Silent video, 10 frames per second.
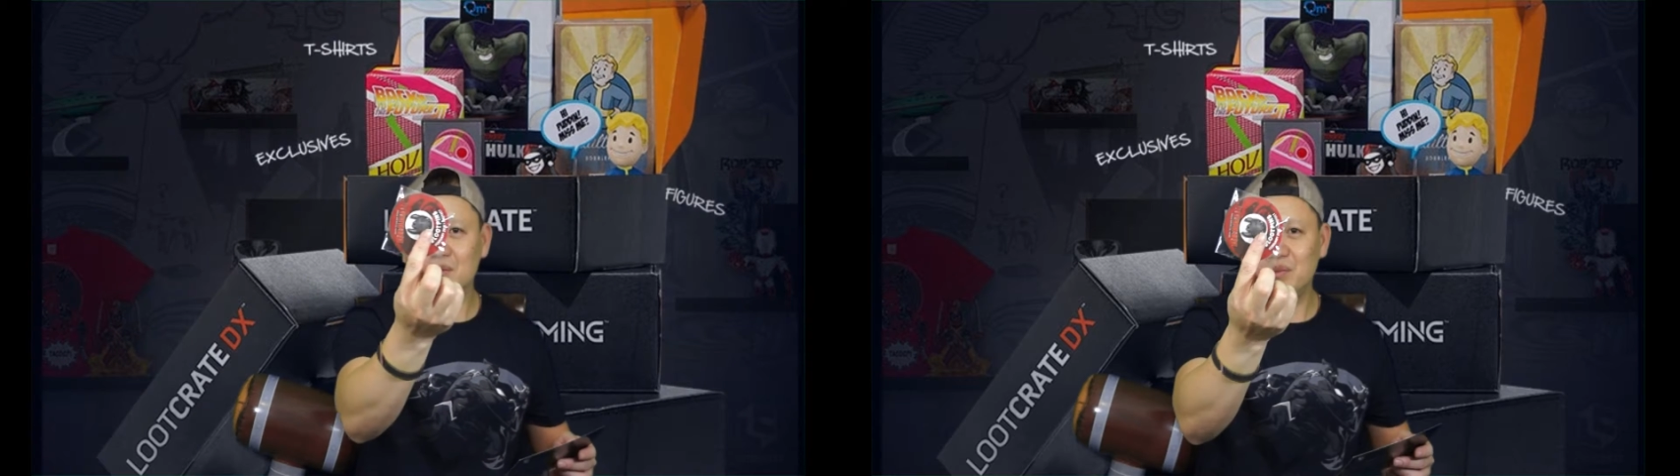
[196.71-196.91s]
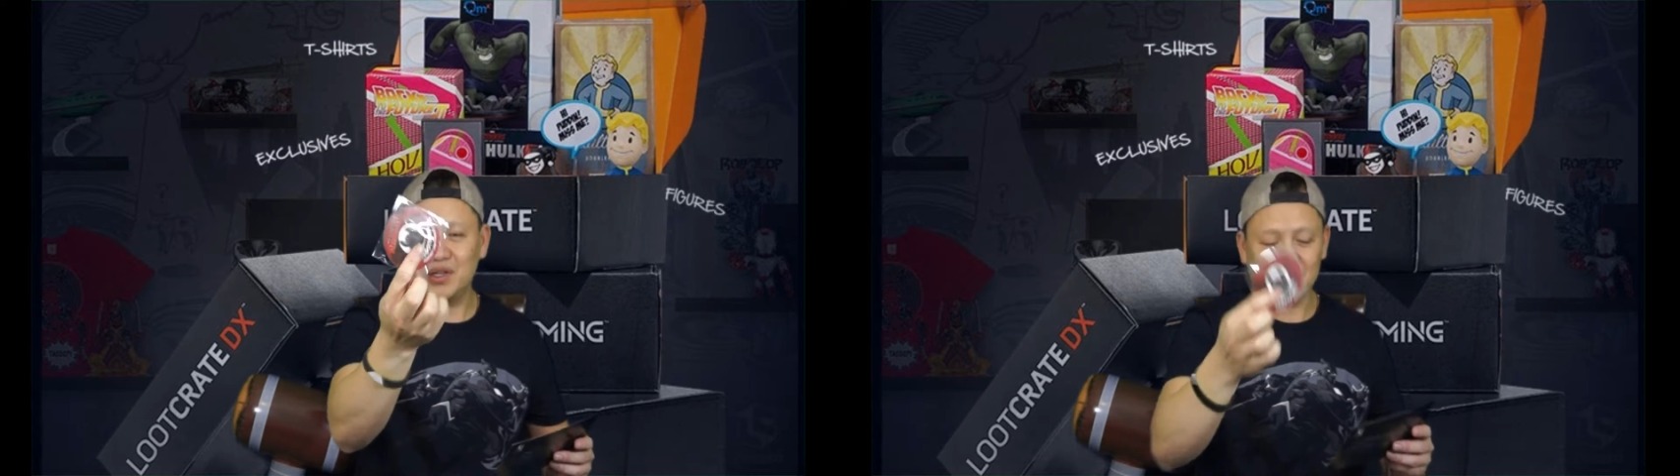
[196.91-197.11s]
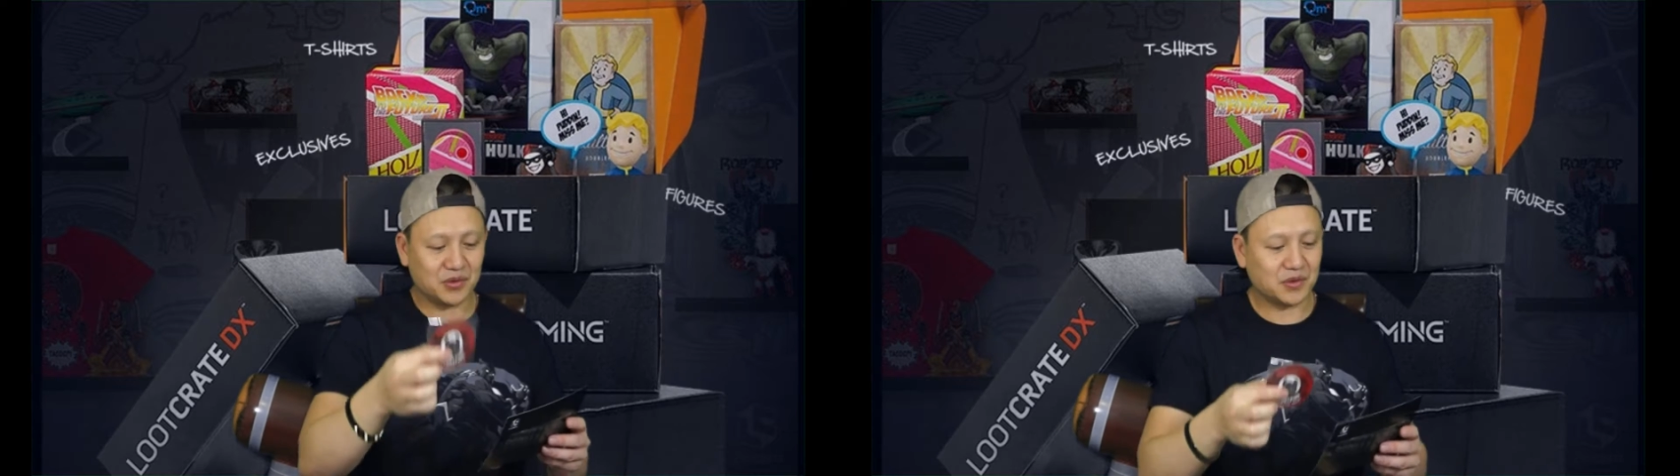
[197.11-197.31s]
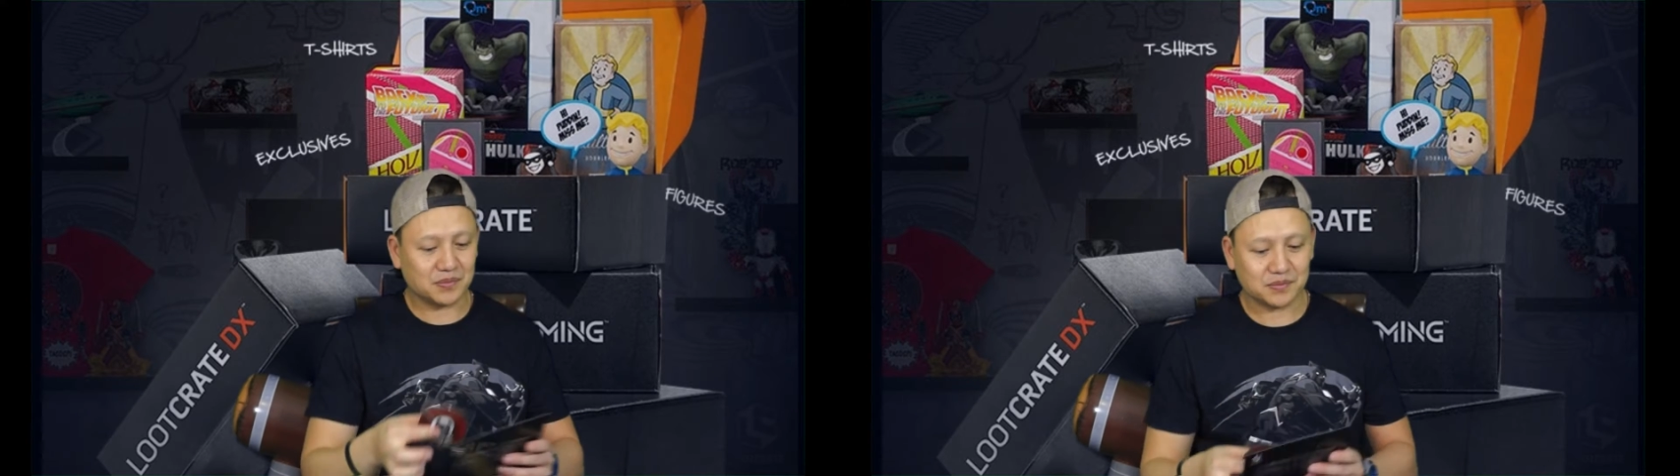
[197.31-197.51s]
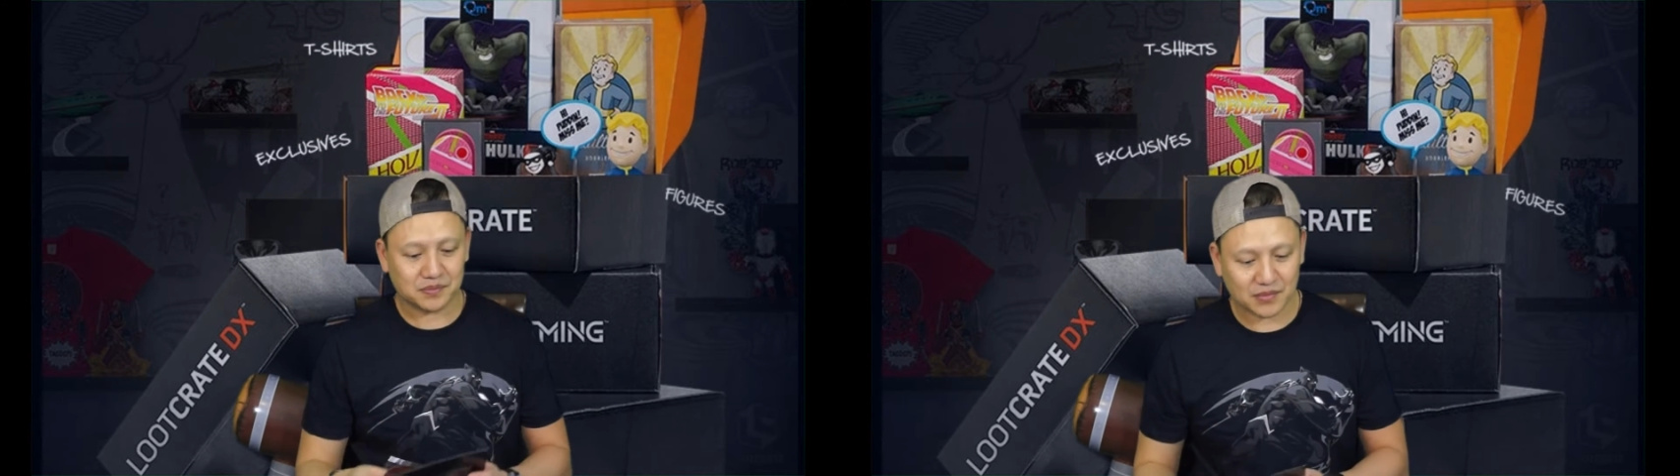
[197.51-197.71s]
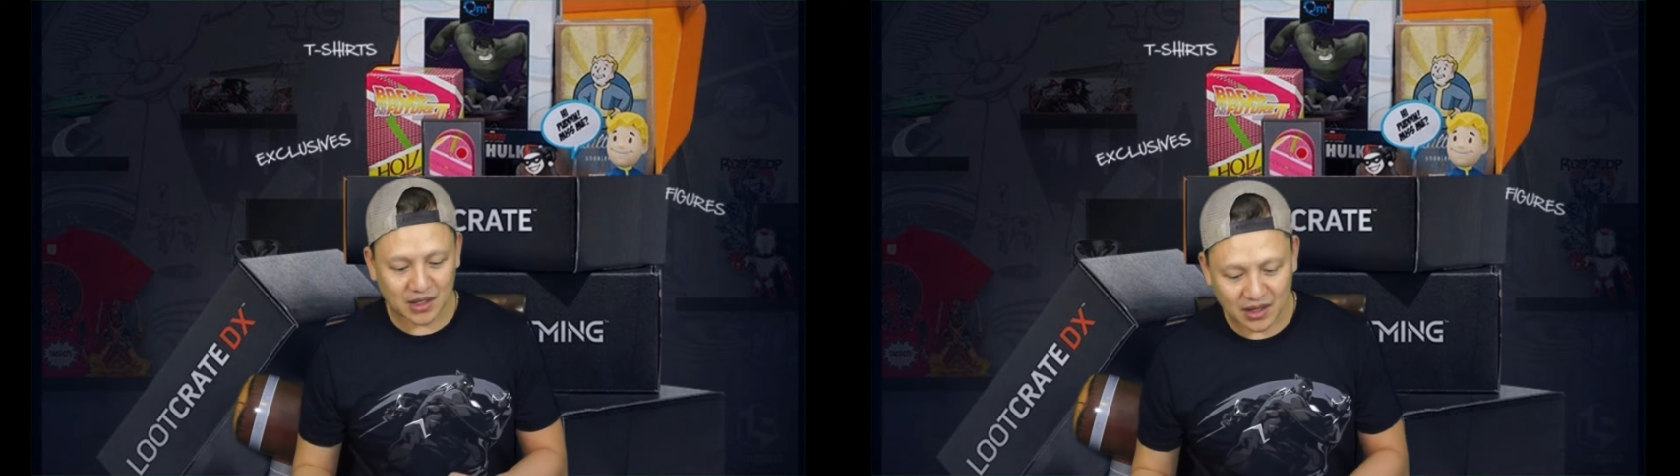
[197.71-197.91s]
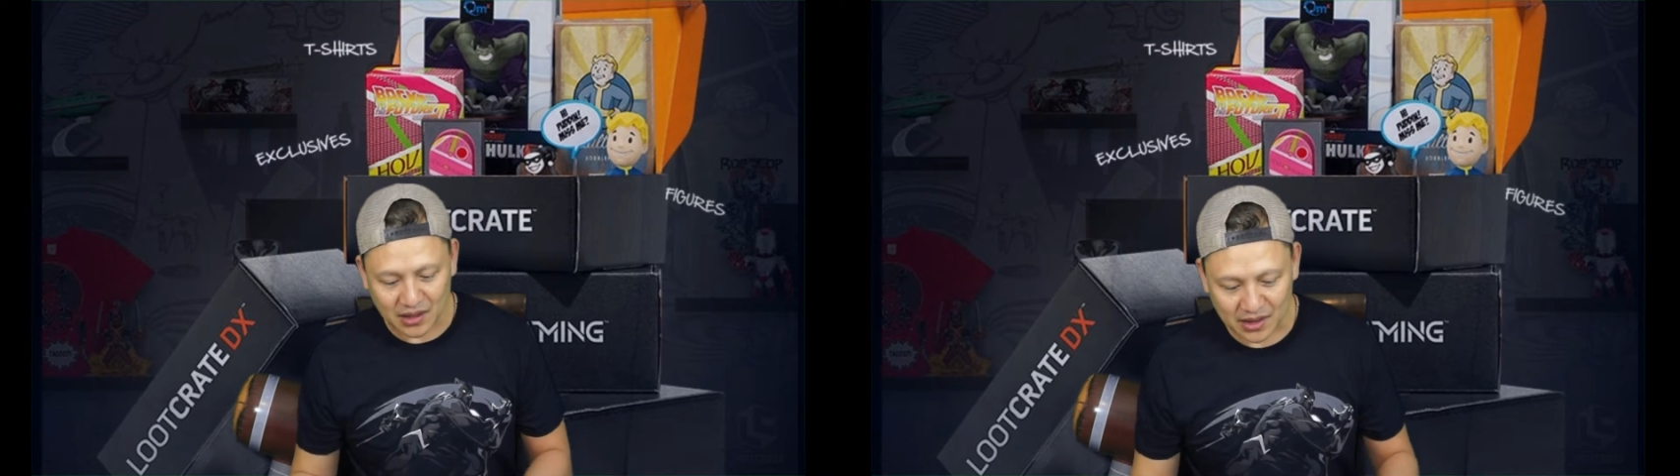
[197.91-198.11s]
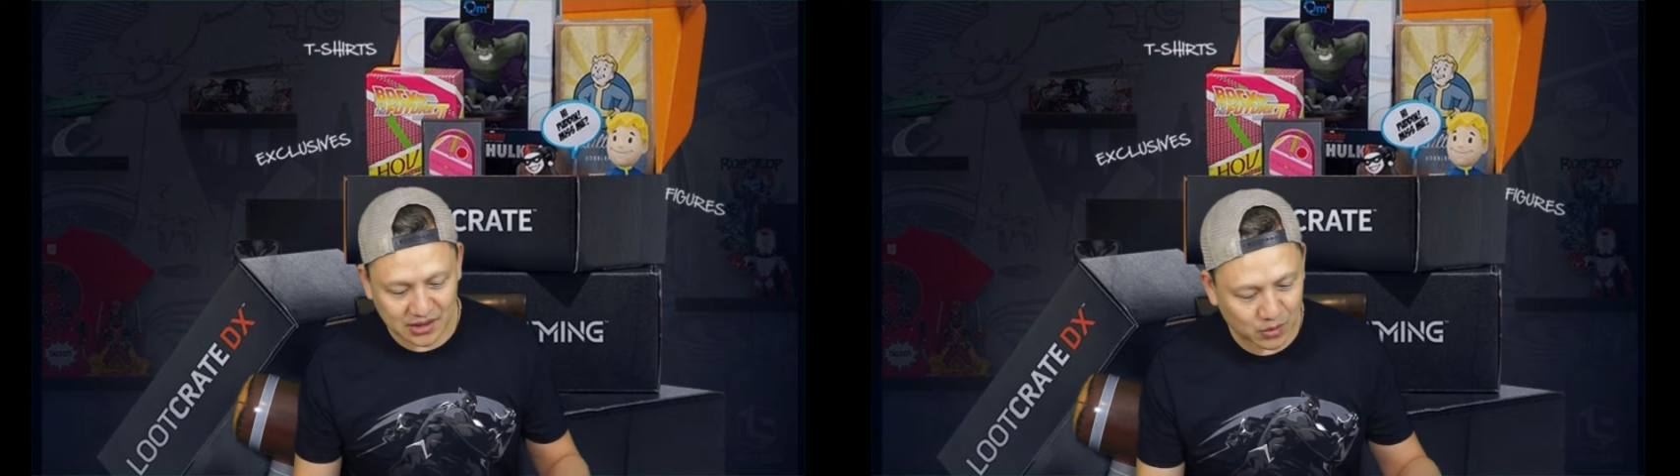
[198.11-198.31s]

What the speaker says: Pretty cool. Let's